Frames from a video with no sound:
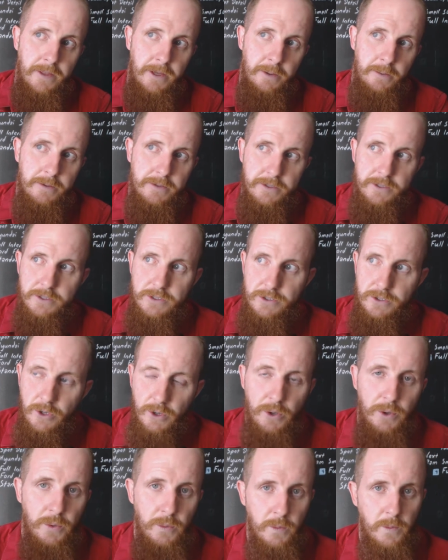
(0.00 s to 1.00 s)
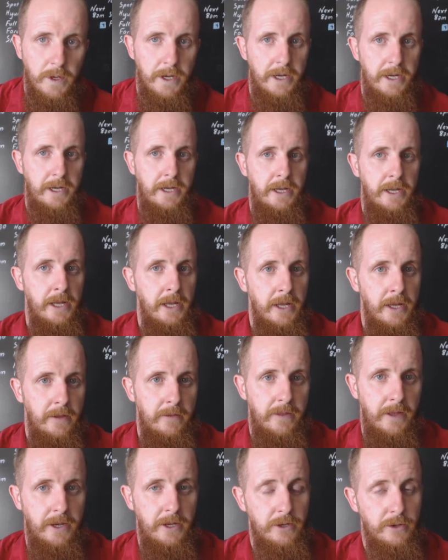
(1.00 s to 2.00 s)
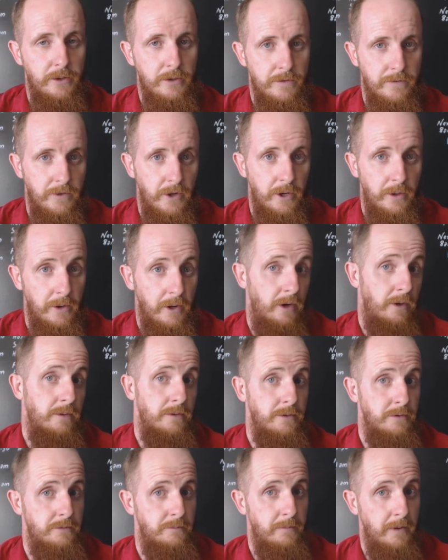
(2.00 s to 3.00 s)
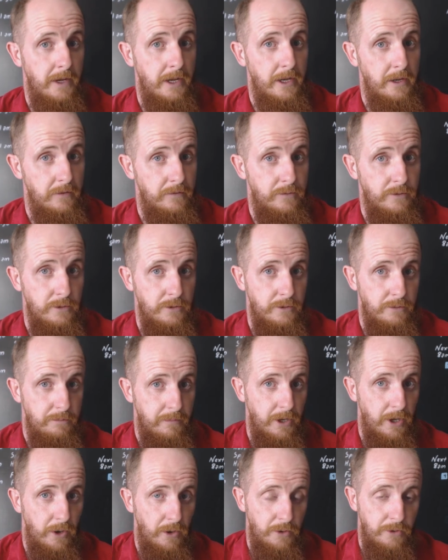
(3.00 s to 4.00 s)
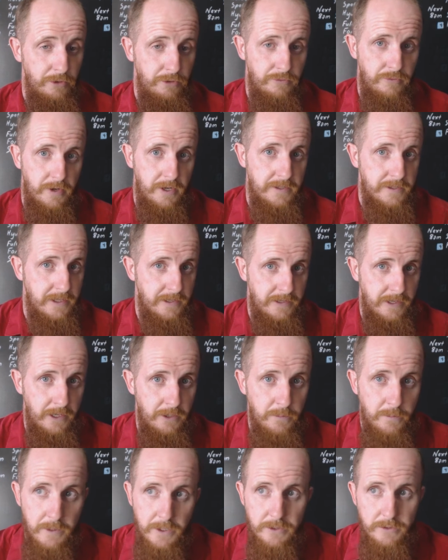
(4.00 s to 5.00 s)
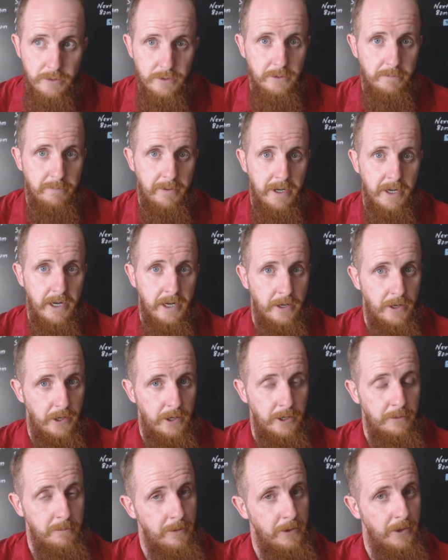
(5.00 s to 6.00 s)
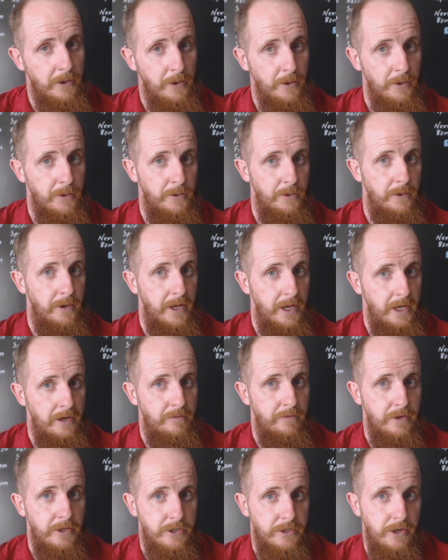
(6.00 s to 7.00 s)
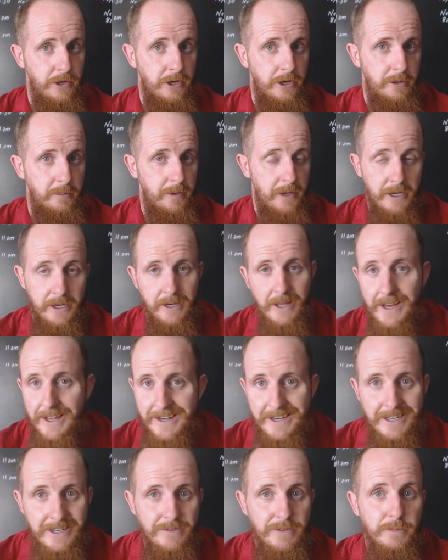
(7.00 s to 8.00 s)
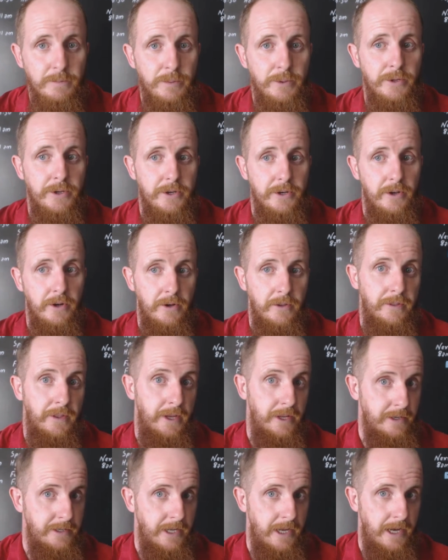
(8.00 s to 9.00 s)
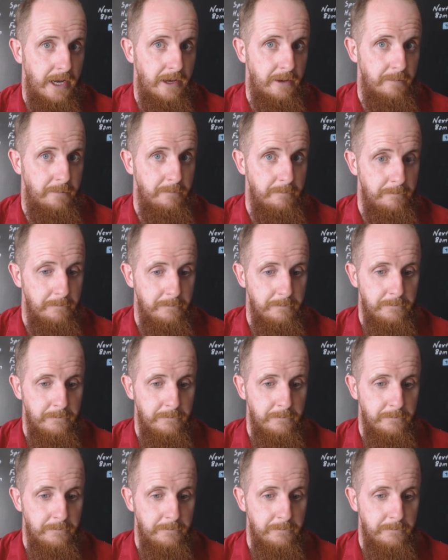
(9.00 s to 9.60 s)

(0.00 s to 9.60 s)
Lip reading: there was no way that he could have known I was paying for my own drinks, as I went to the bar on my own every time and had never put it on their tab.